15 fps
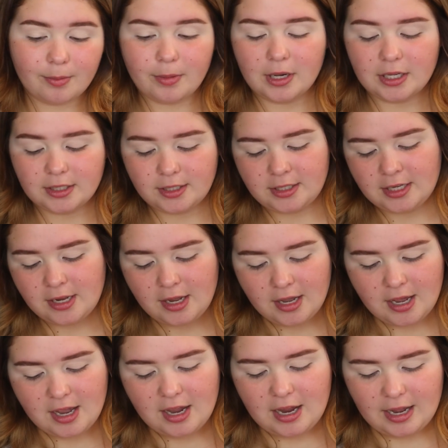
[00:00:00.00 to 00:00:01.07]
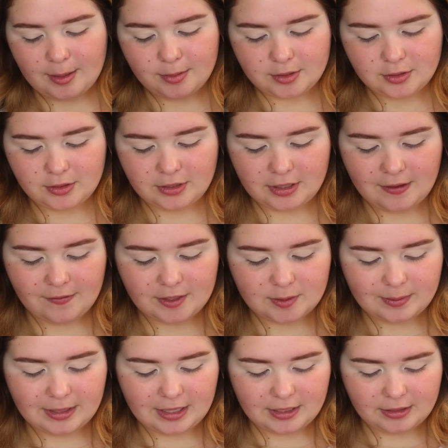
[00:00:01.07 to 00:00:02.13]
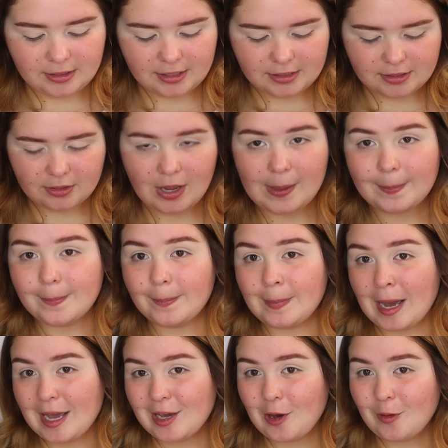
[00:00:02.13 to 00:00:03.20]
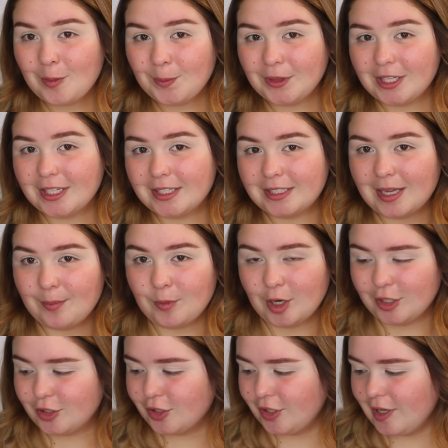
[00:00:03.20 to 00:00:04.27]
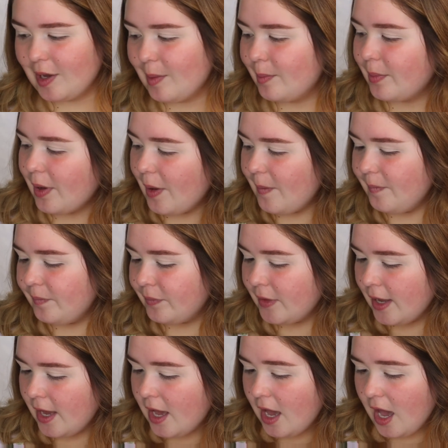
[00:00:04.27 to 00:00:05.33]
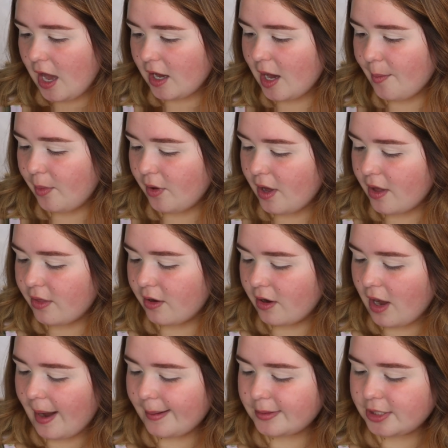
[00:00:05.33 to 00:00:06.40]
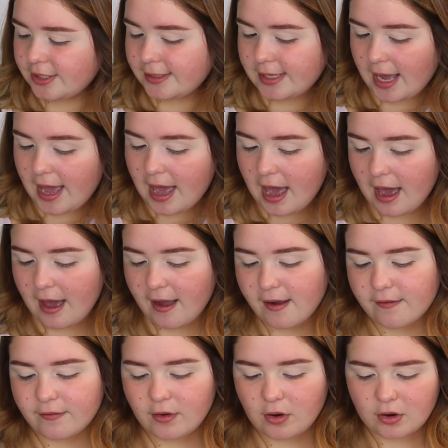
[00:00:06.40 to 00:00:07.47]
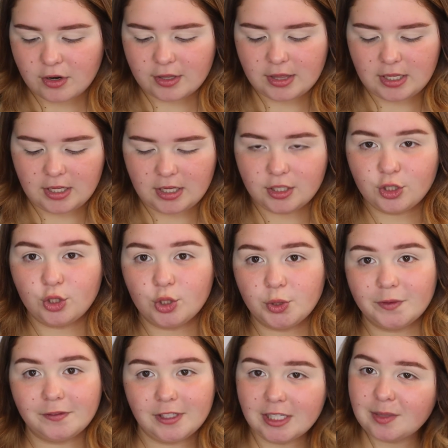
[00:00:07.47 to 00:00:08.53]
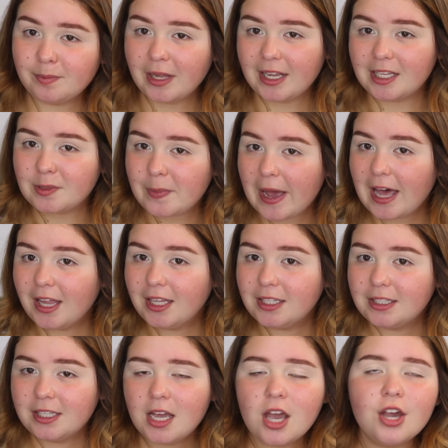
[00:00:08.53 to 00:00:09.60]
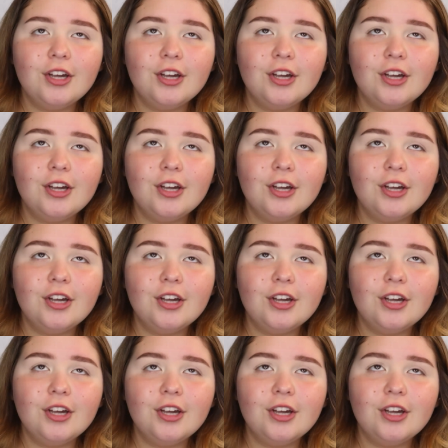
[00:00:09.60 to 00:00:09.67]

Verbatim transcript: But I absolutely love this palette, so I might go on this. I'm not sure yet, but a couple other options I have are the Juvia's Place palettes.